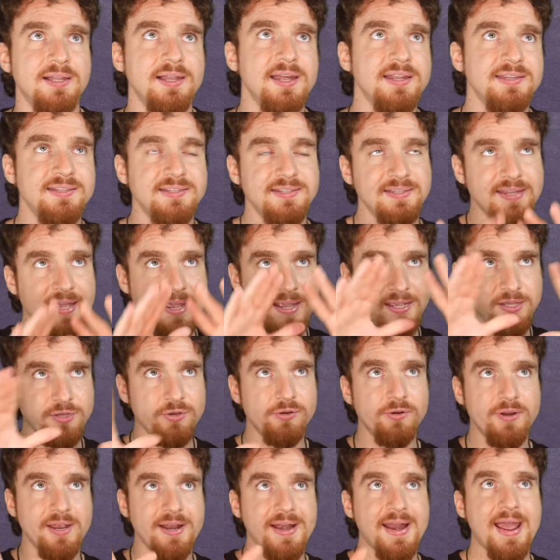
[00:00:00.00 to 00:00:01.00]
let's say
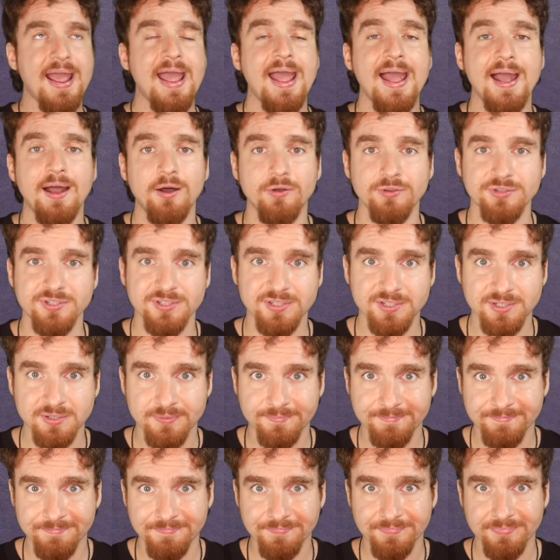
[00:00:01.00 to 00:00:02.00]
you're in a
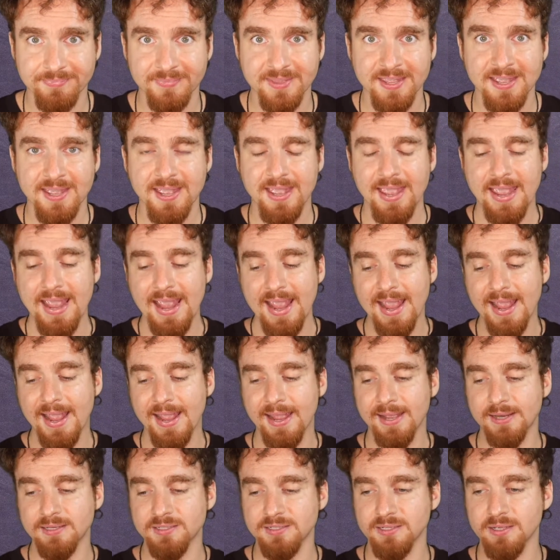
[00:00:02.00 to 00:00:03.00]
house
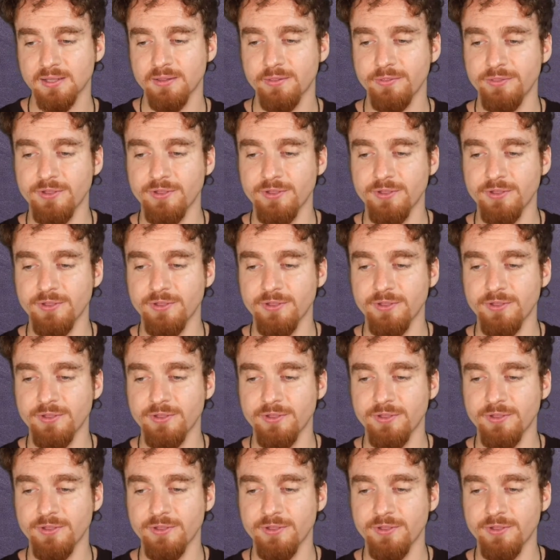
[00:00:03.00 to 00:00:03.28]
and